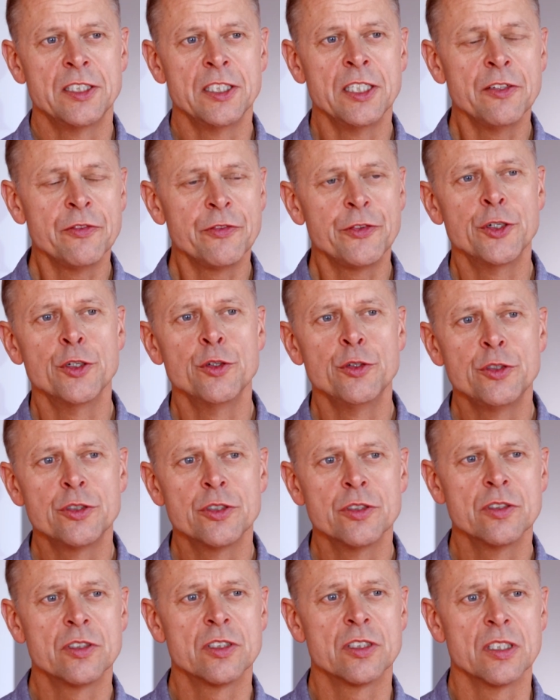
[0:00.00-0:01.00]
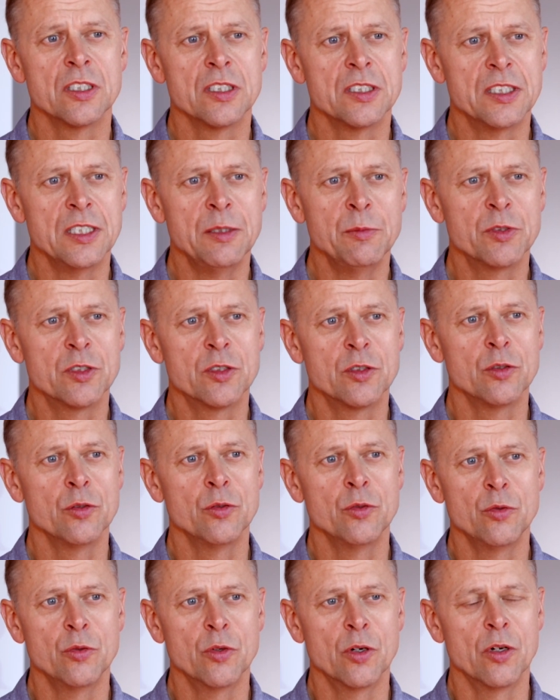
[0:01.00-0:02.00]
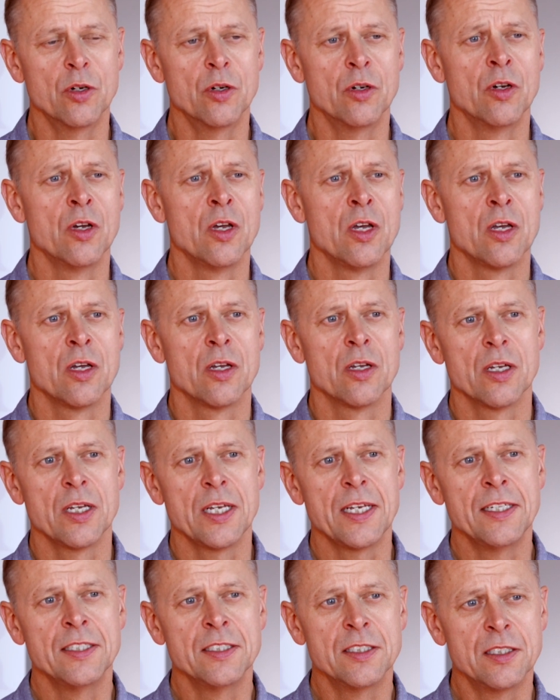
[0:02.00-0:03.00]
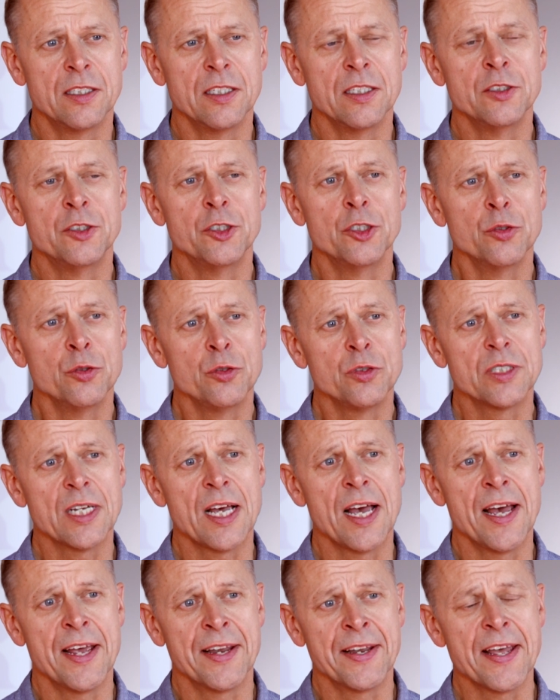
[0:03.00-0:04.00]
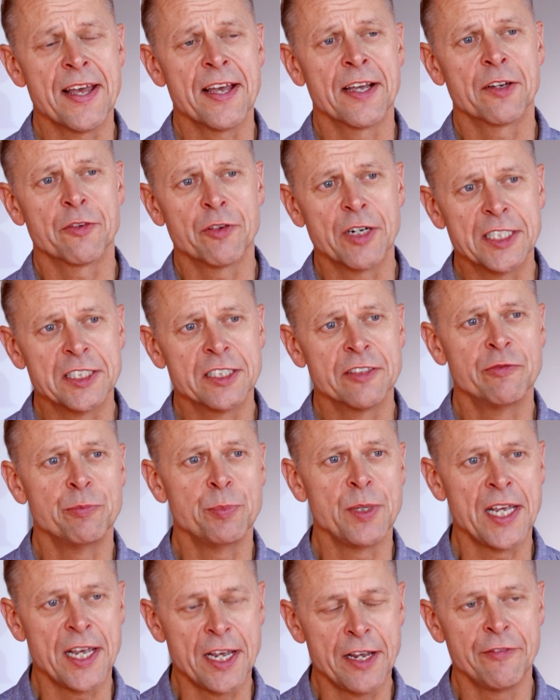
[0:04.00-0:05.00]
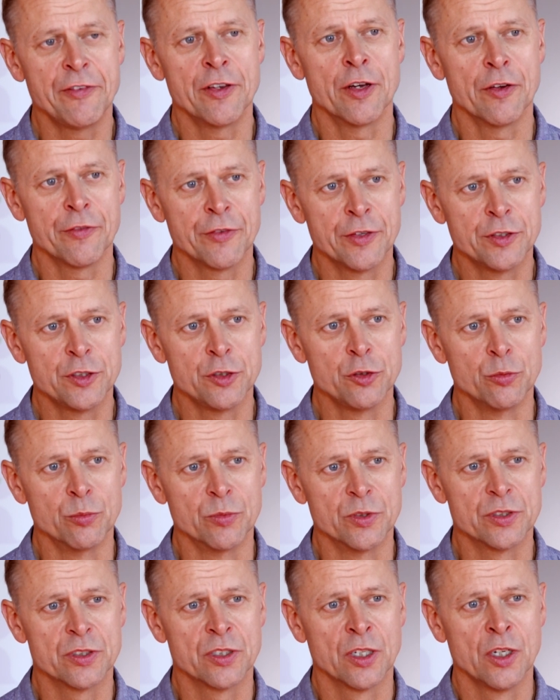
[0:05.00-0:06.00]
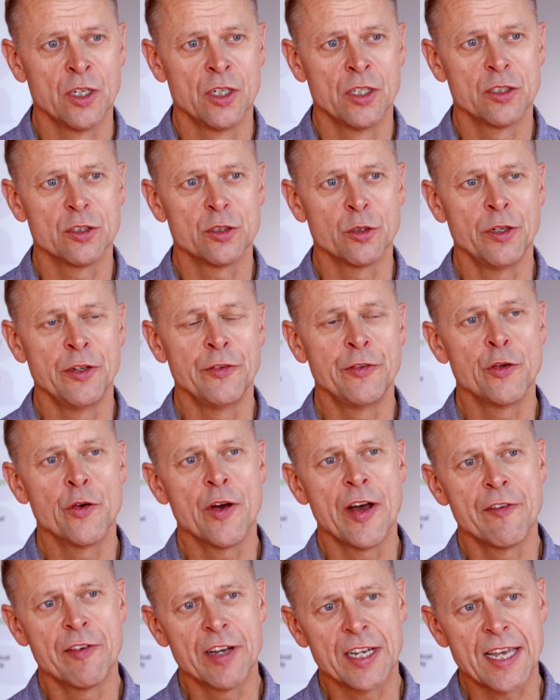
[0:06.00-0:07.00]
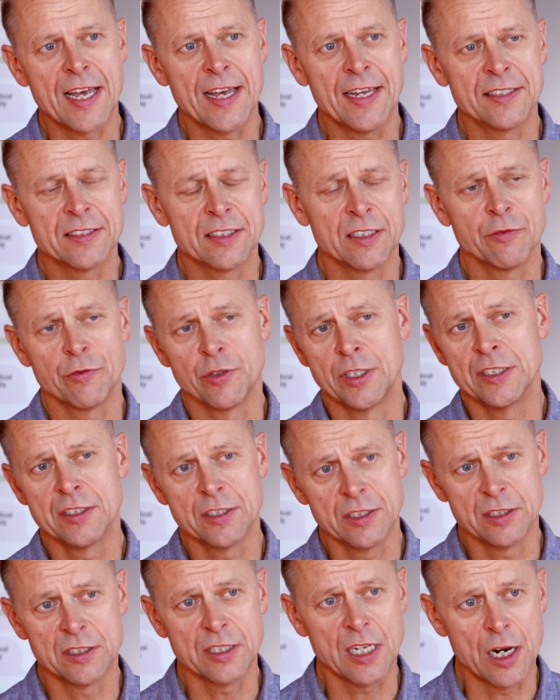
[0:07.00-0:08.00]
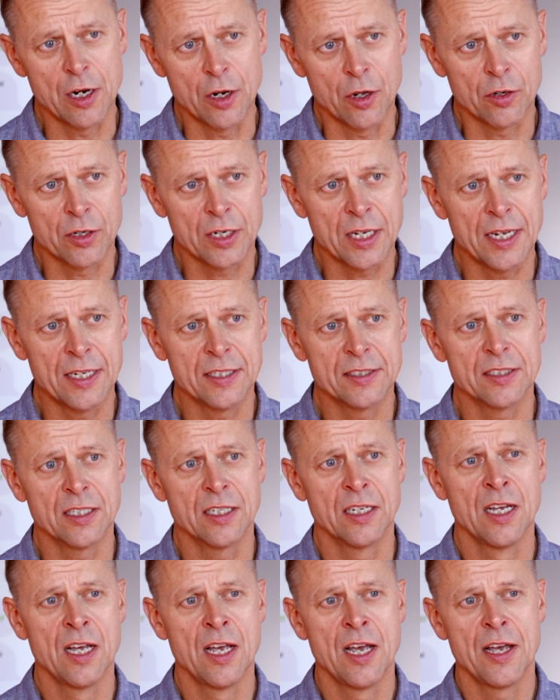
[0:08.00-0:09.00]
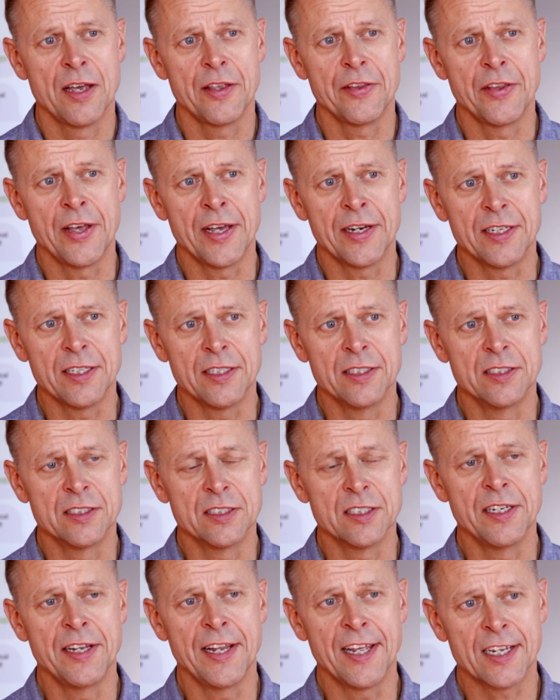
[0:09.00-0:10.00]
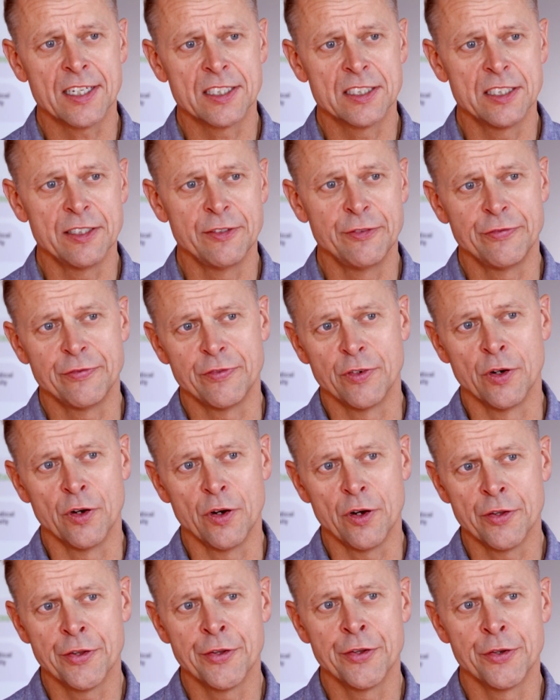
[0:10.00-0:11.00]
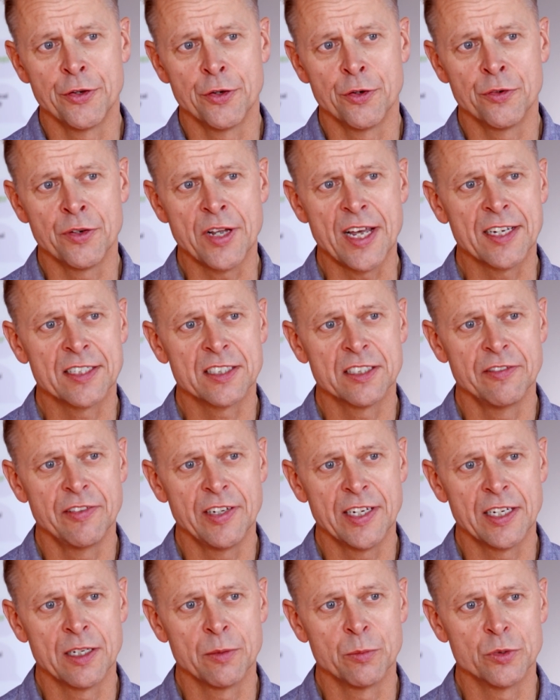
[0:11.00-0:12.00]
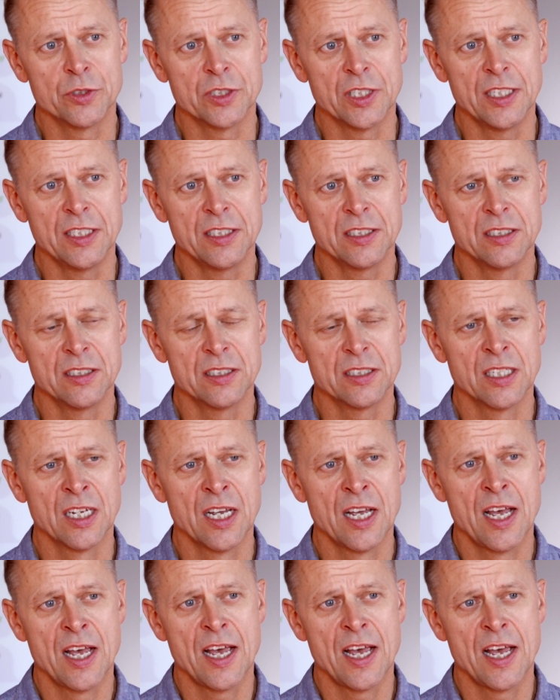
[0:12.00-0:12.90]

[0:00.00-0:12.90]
gene fusions seems to induce an aggressive behavior of the tumors. So if you have a cancer, for instance, a lung cancer that is negative for other known activating mutations,